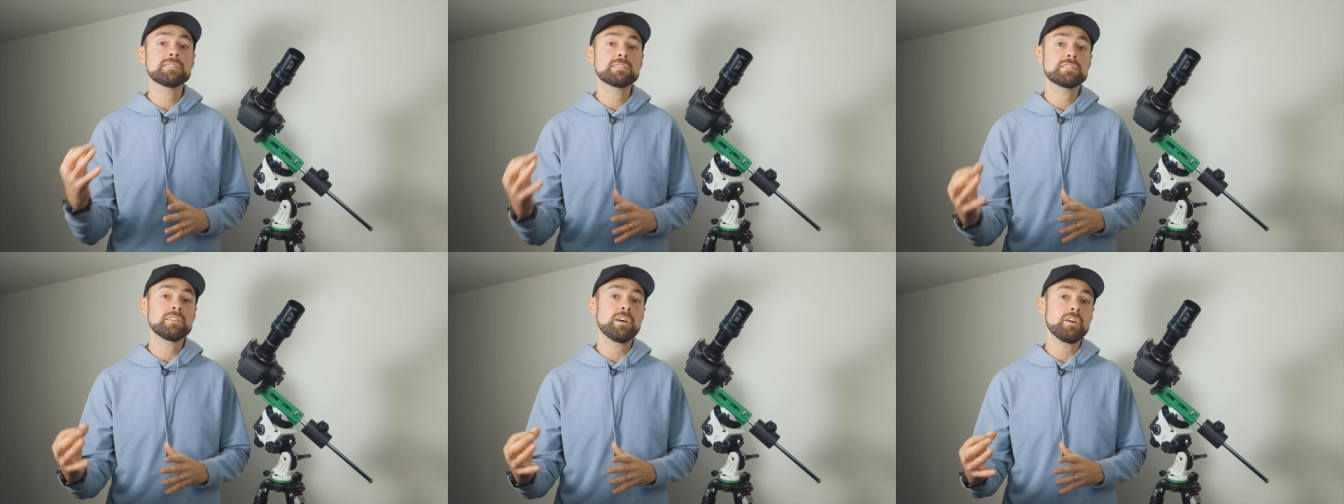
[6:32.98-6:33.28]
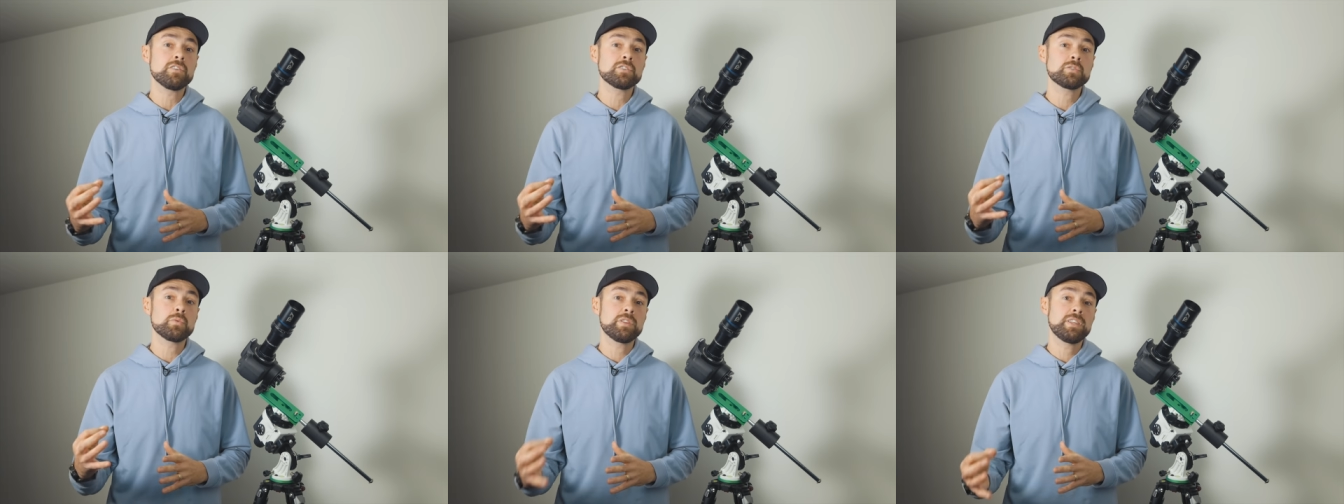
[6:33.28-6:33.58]

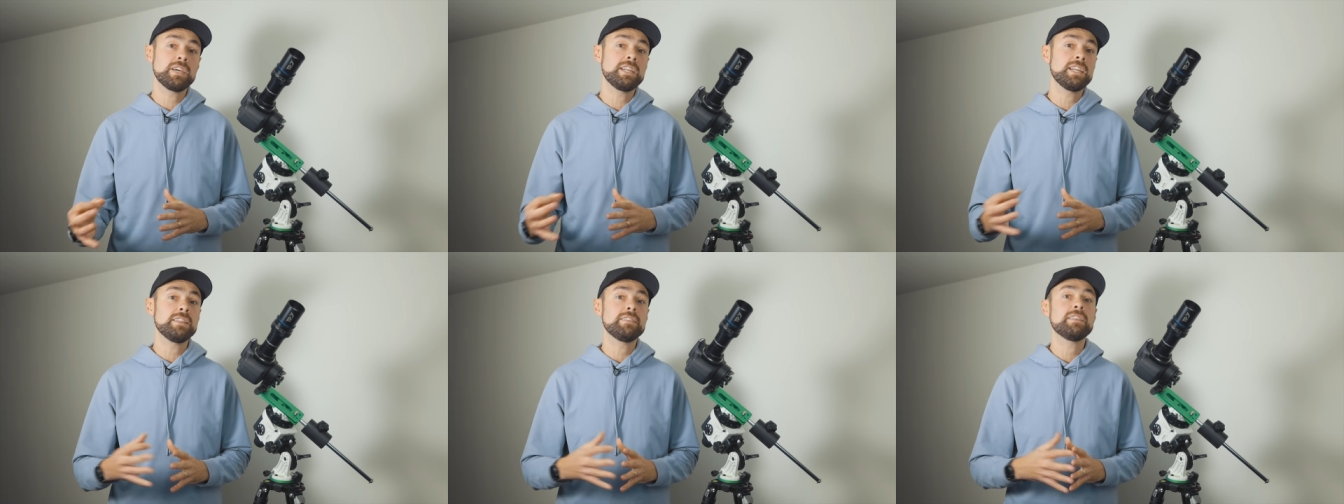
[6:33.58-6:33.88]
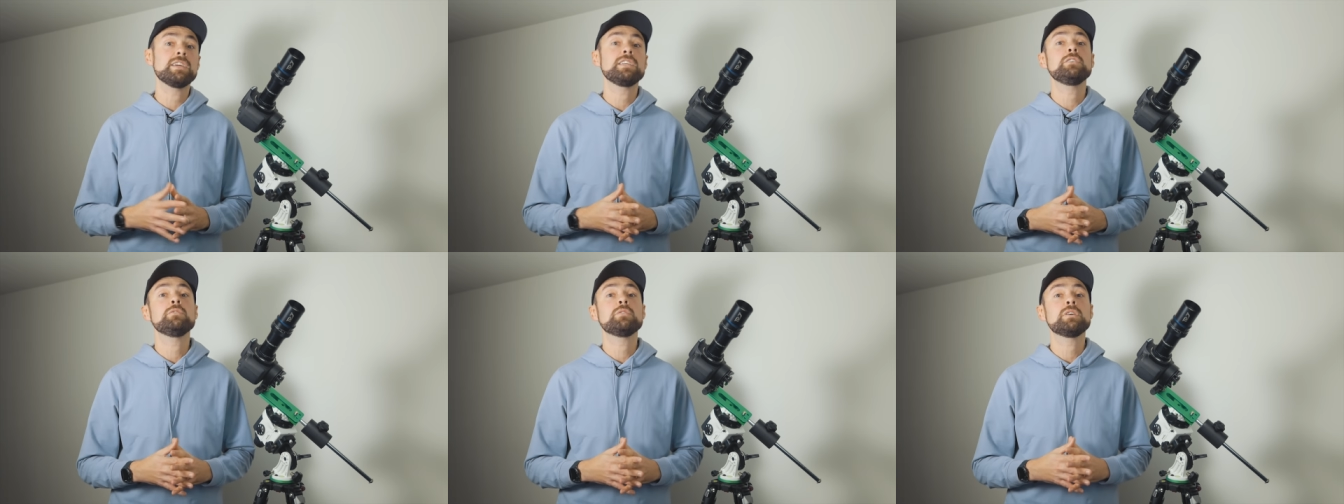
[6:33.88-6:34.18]
stars within it
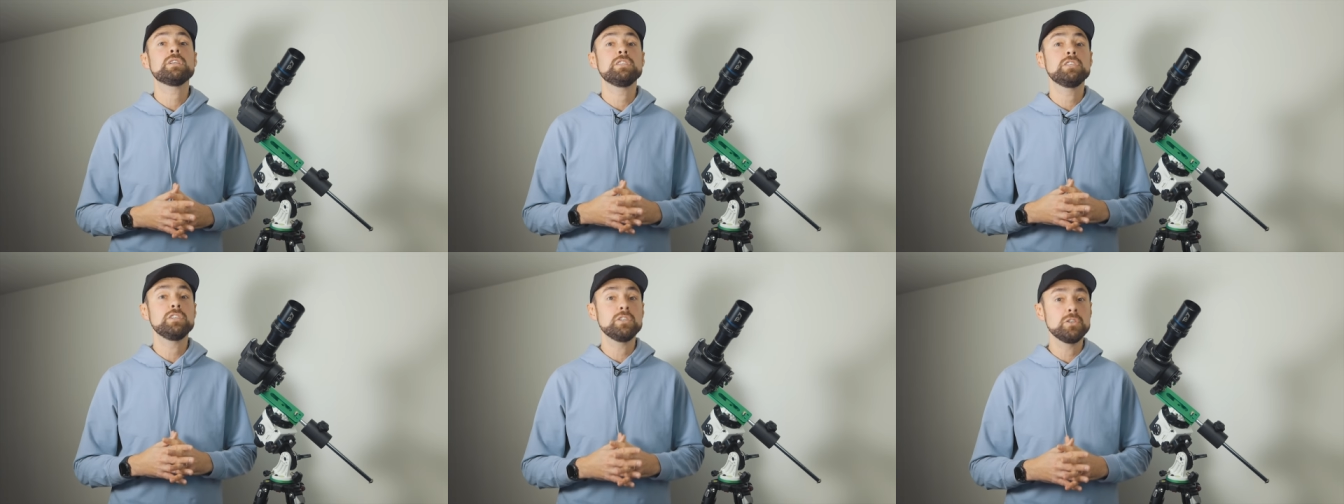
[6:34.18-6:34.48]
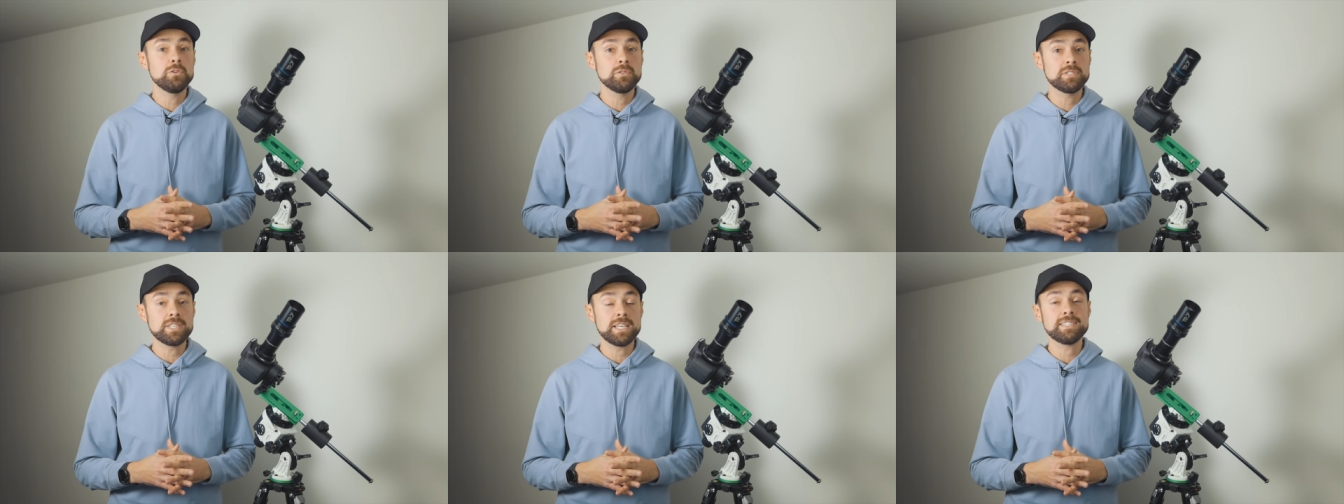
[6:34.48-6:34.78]
that you can
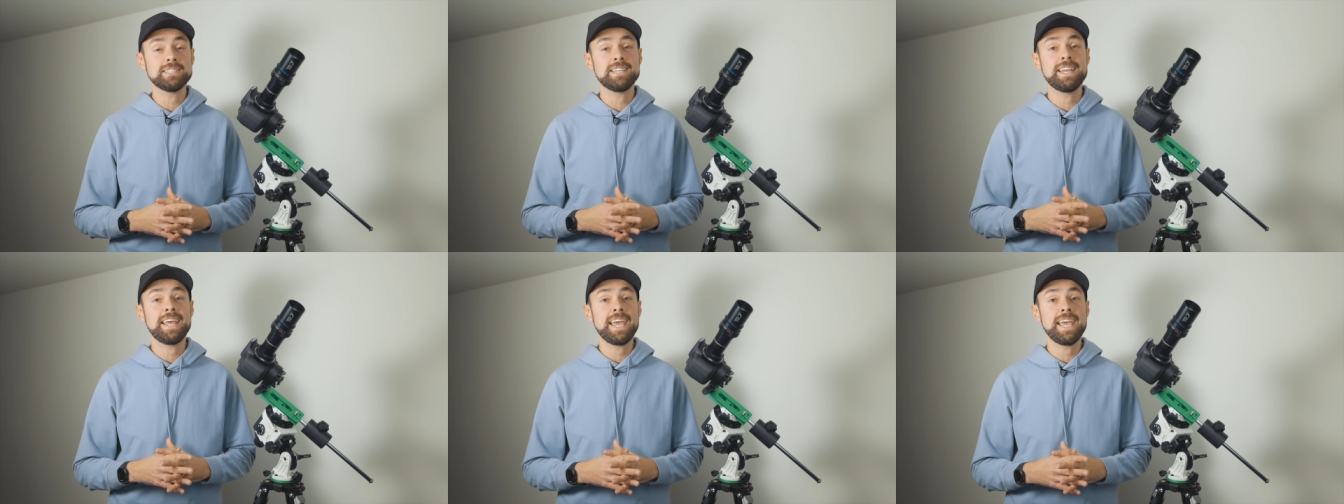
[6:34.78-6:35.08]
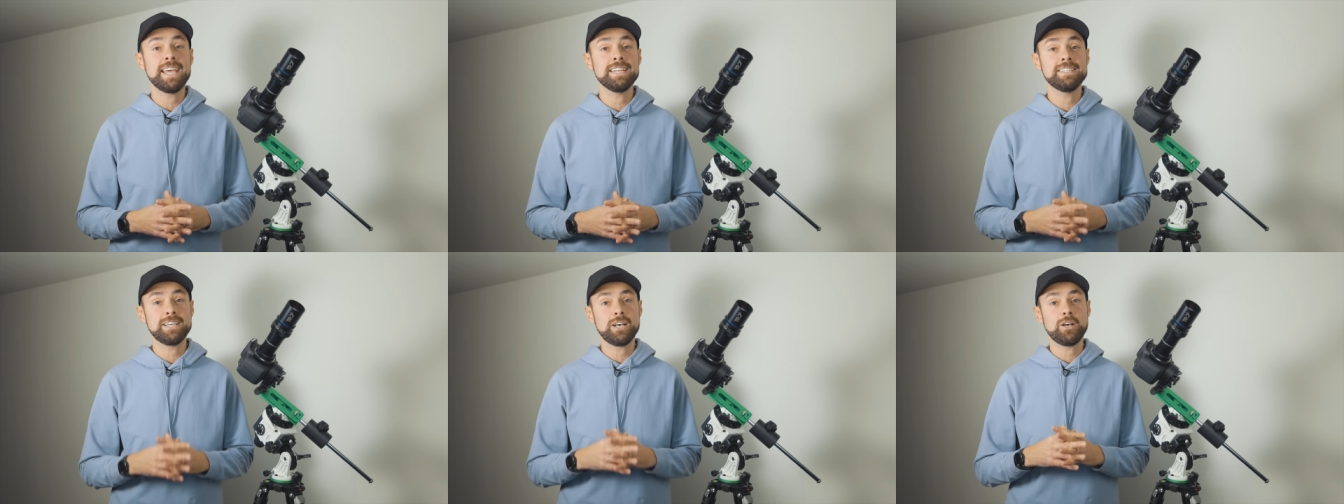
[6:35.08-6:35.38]
use as an
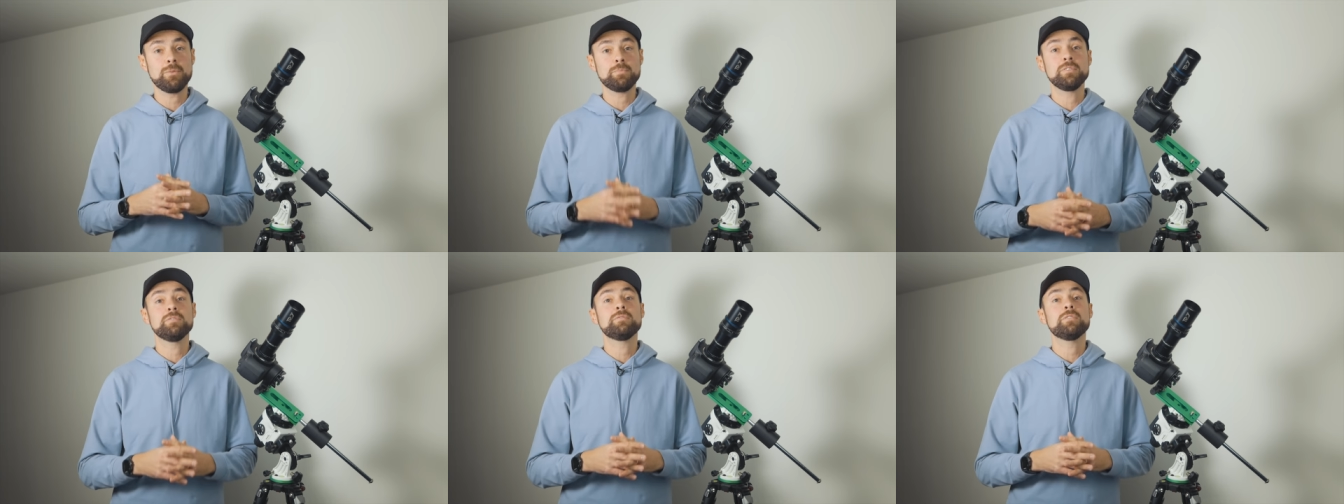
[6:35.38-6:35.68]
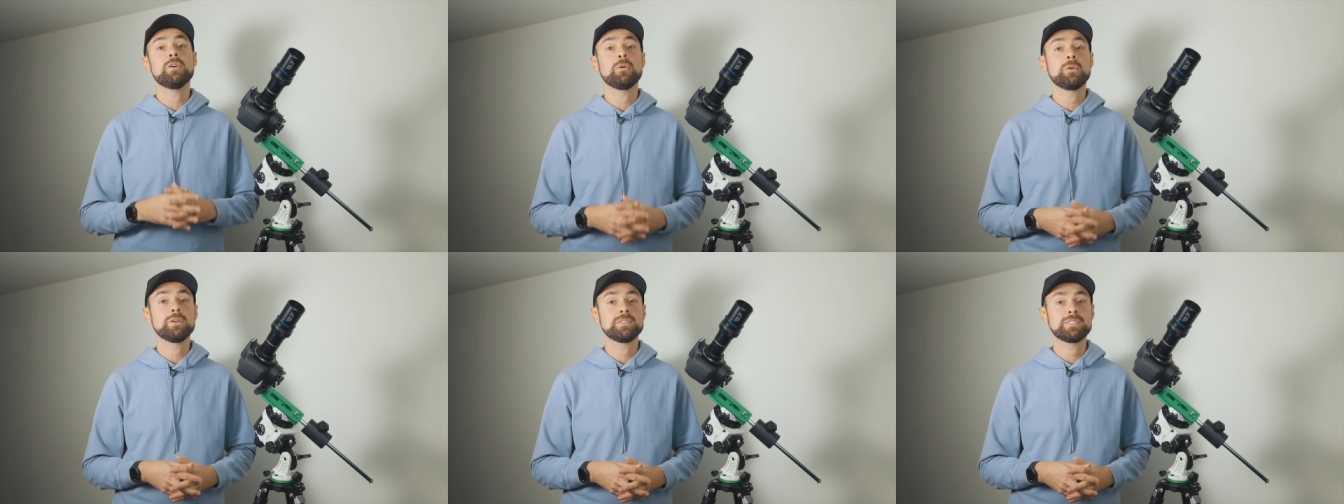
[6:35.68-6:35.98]
aid to help you
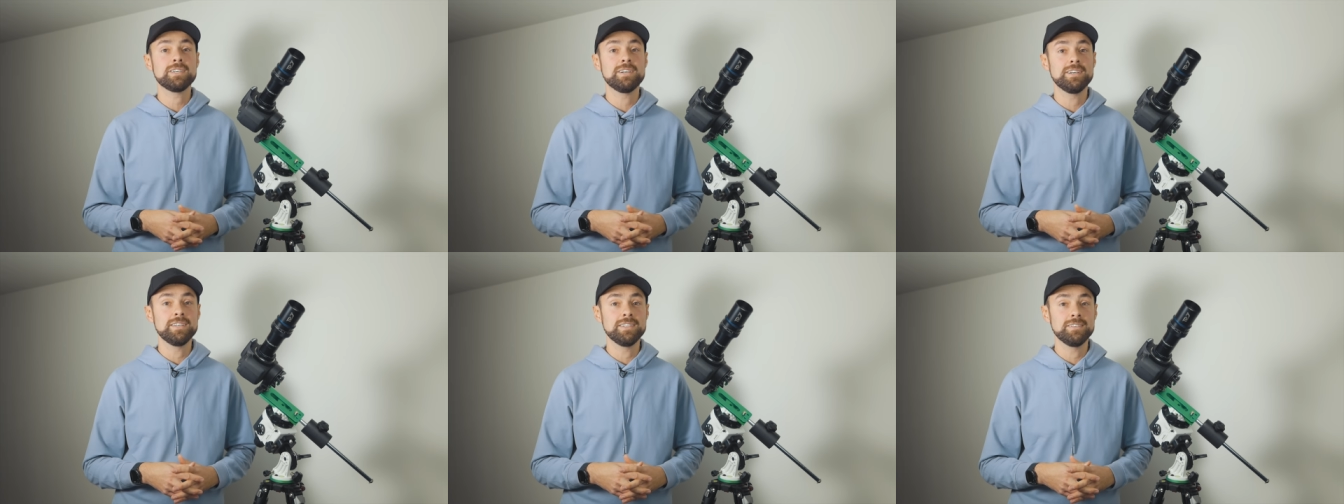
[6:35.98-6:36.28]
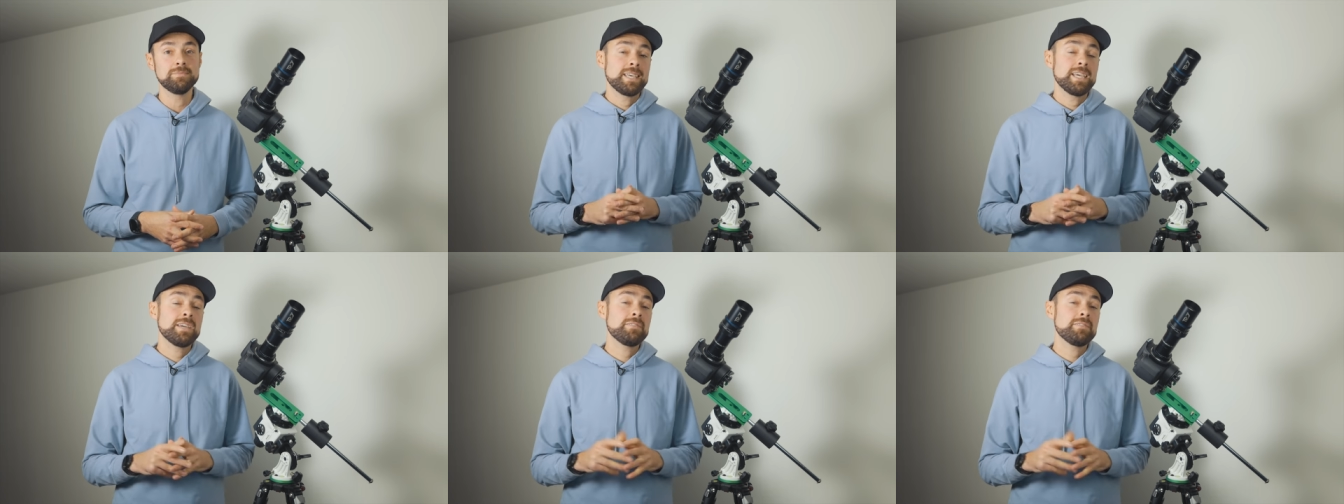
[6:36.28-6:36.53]
focus on.